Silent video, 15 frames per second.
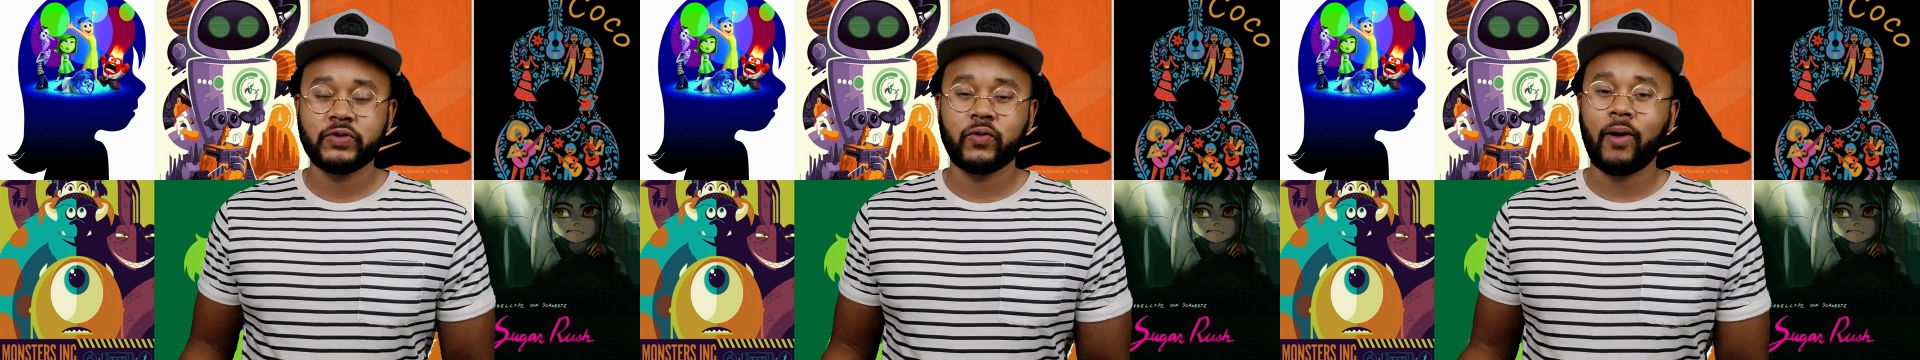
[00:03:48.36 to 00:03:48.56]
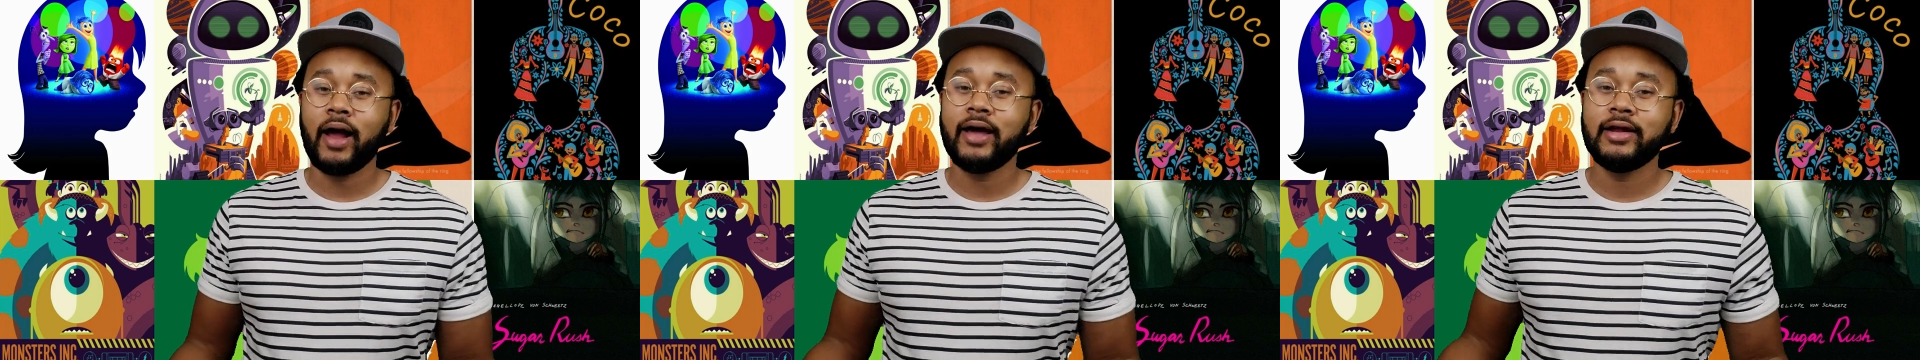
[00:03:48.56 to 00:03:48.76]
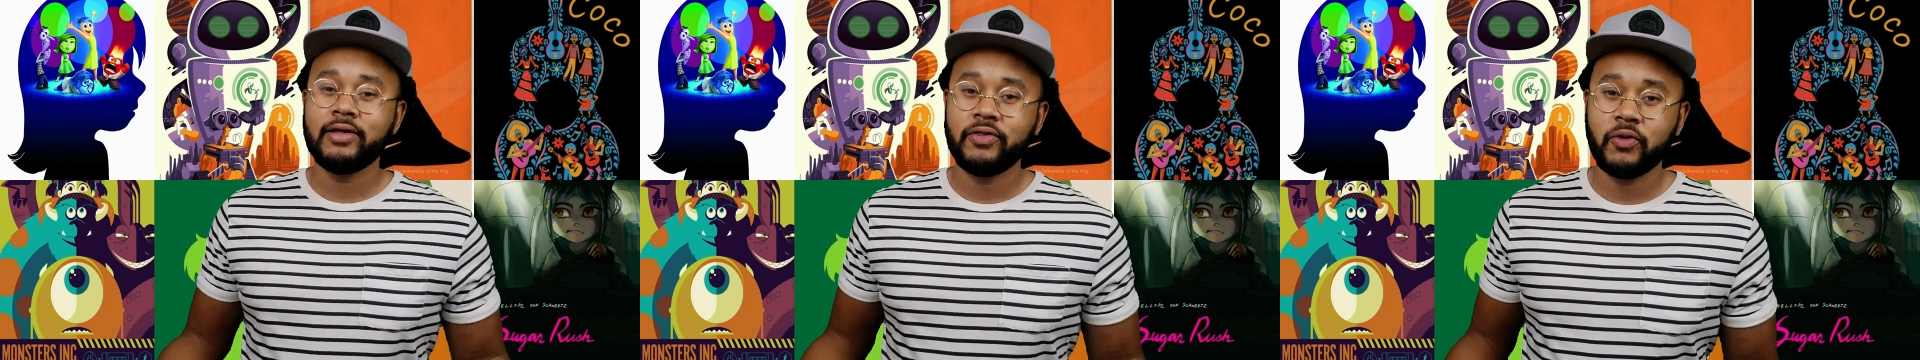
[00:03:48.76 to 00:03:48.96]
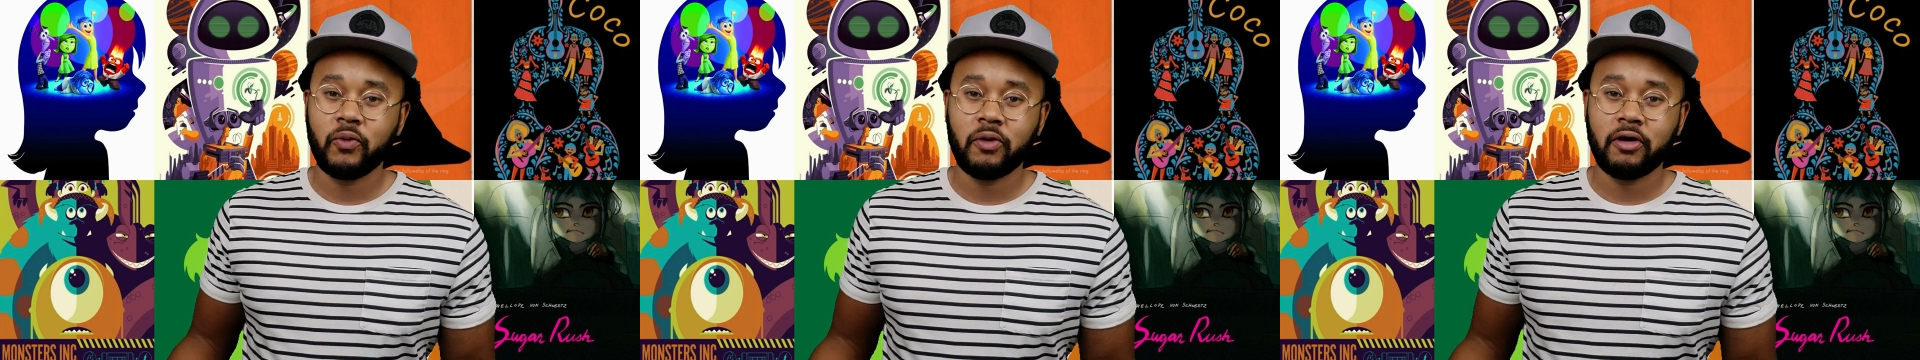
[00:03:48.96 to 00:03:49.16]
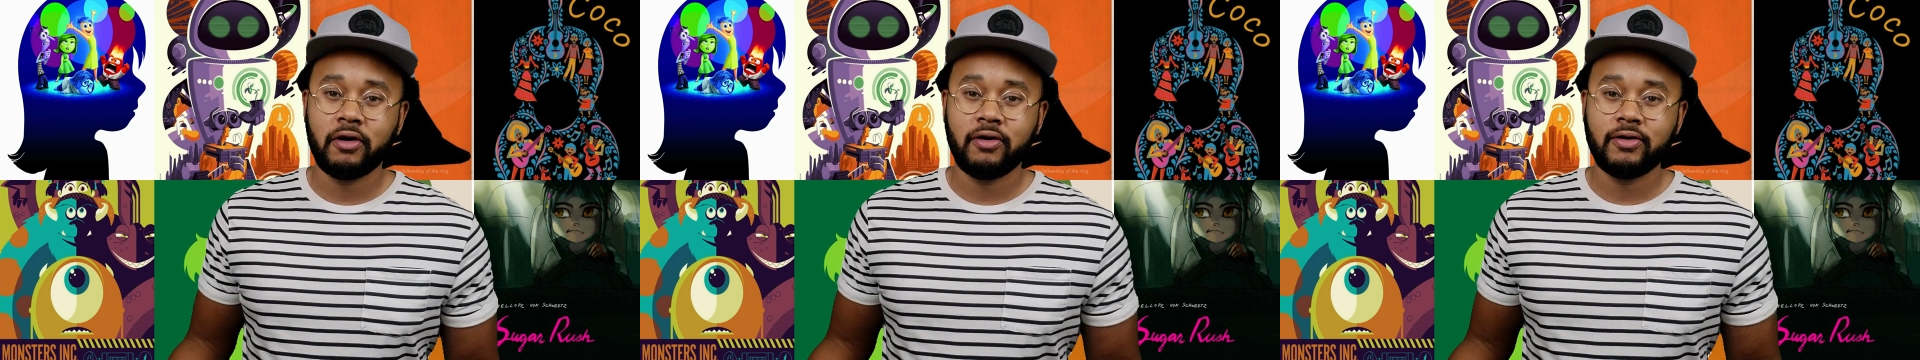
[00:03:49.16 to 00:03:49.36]
right in the
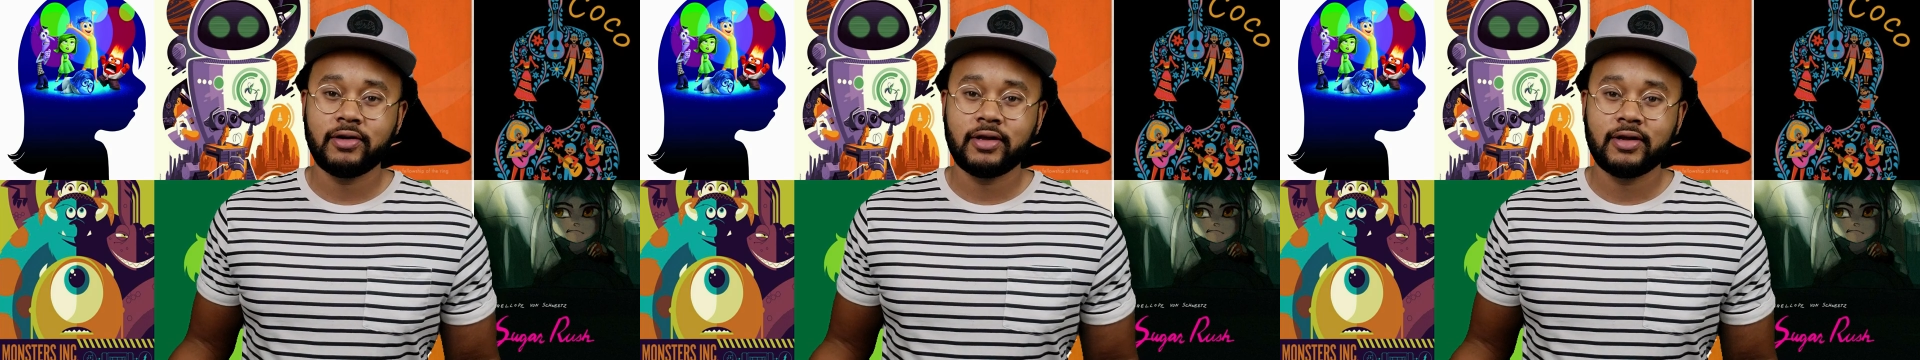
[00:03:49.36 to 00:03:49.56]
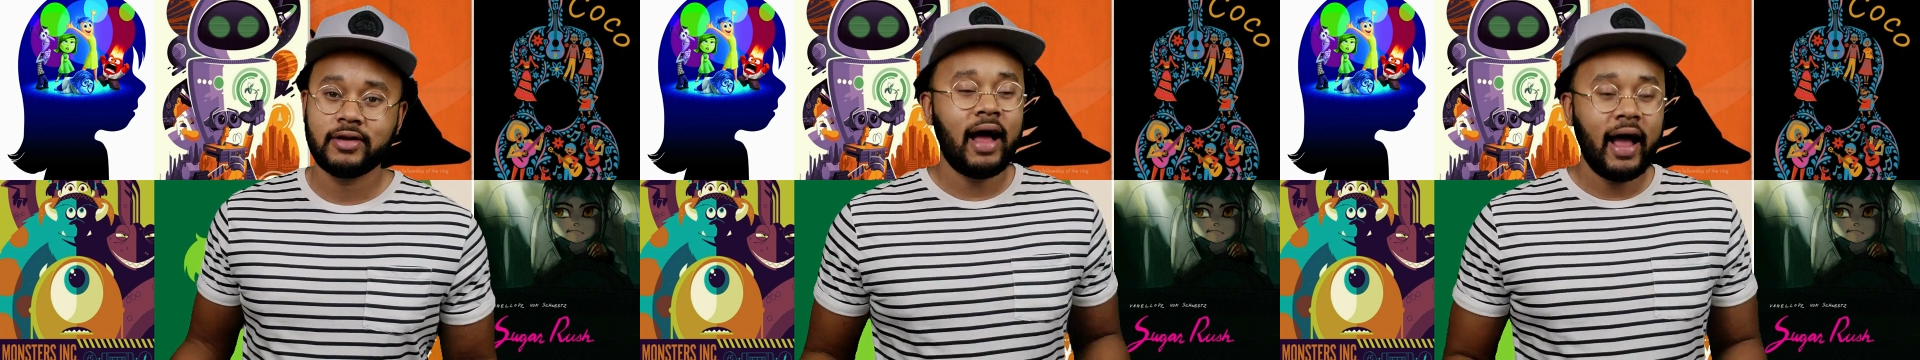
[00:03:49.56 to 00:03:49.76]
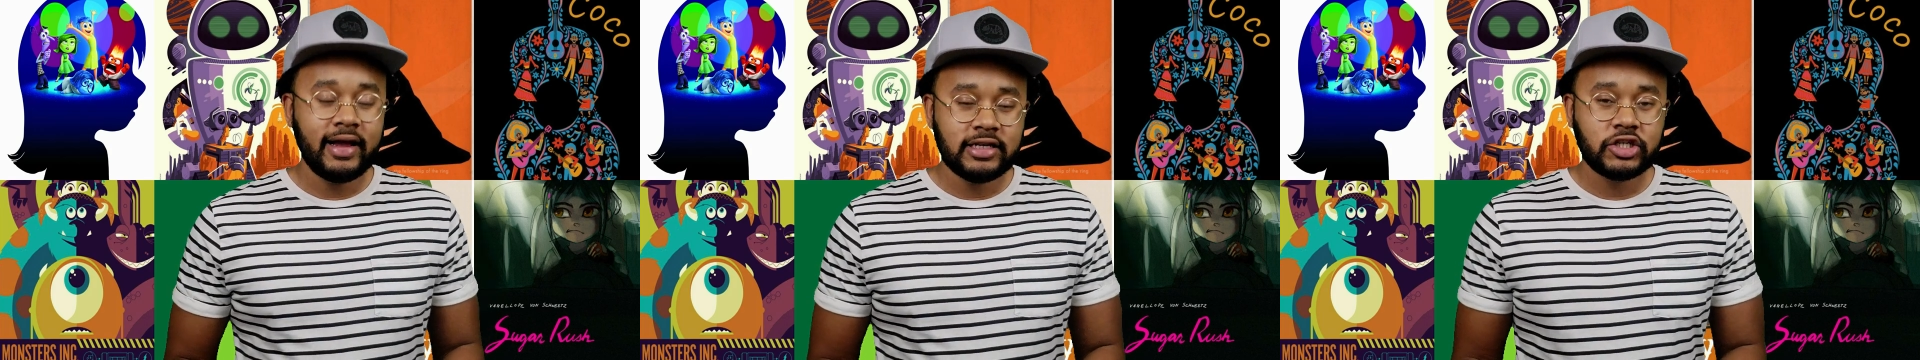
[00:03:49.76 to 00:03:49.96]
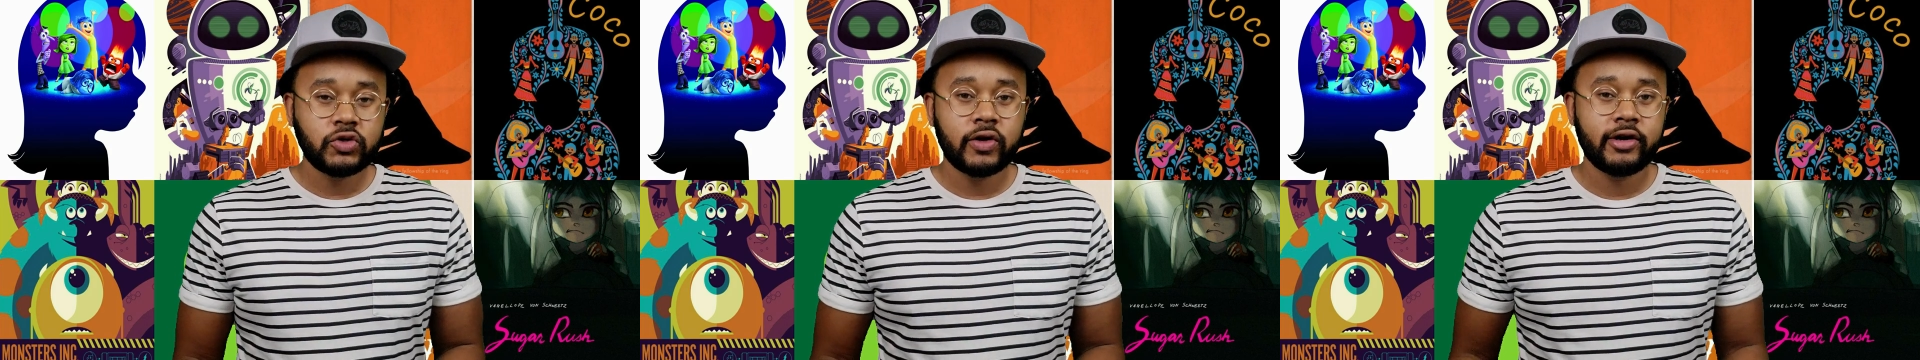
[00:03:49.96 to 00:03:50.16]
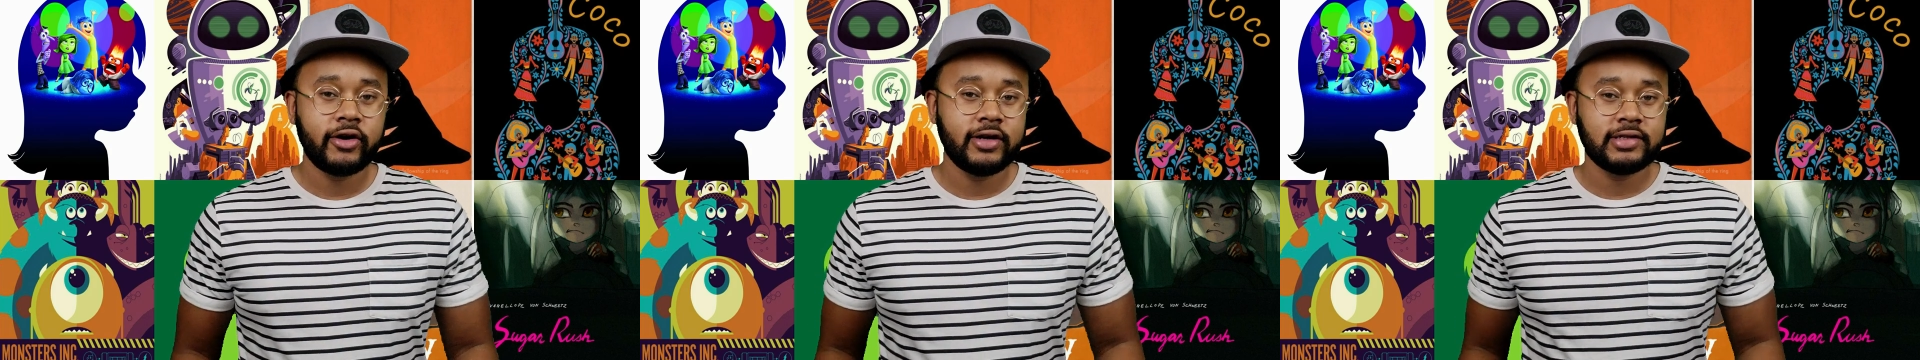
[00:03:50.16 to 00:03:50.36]
world? I
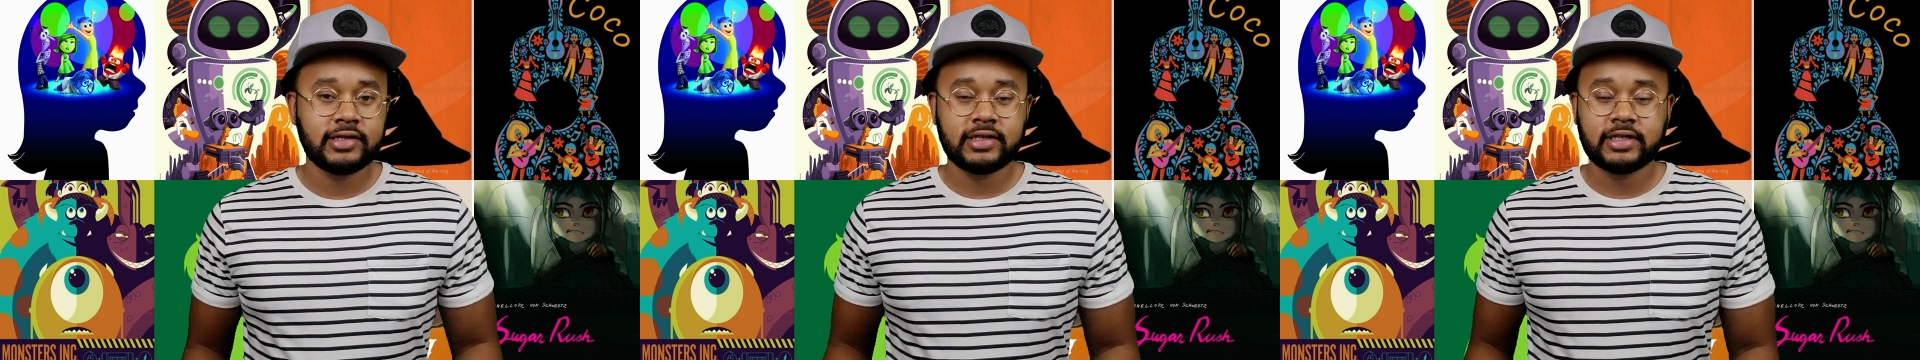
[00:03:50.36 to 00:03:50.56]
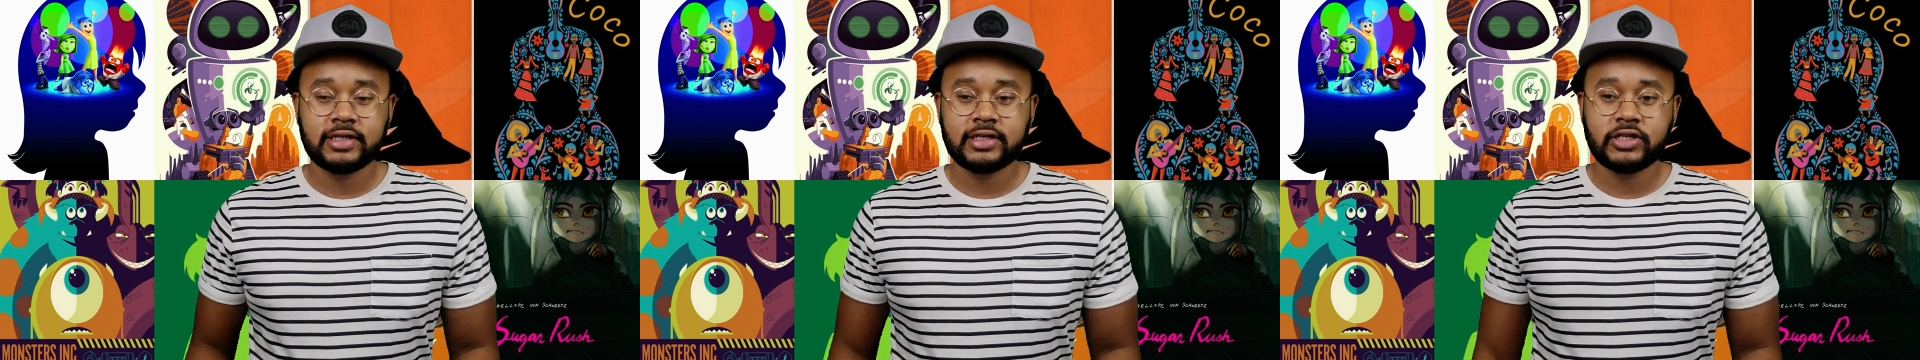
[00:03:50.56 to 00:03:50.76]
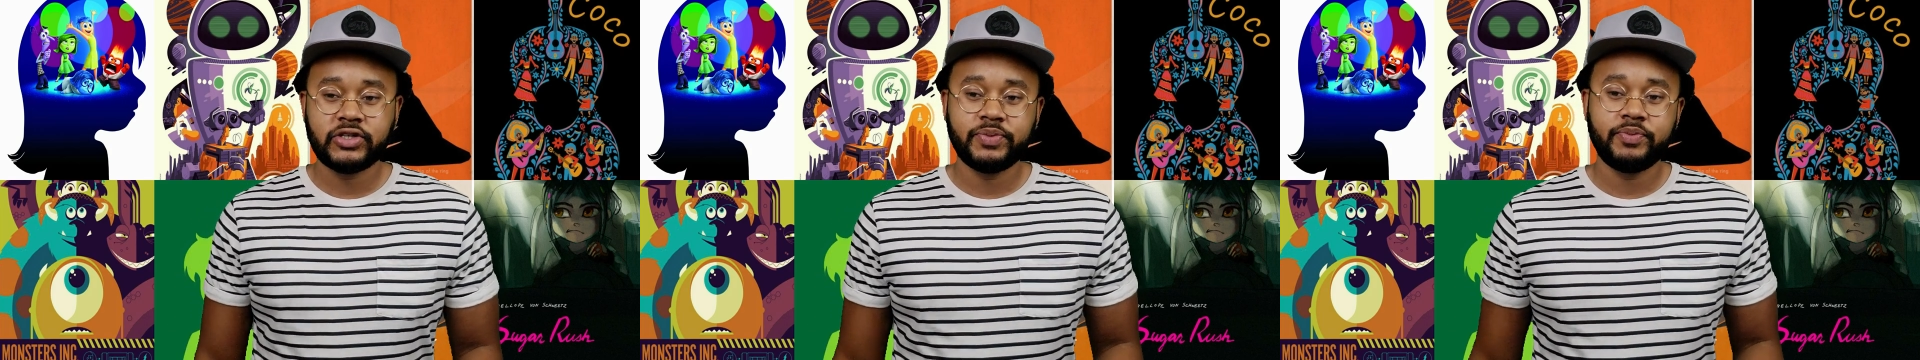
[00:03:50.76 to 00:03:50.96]
enjoyed her as a sister,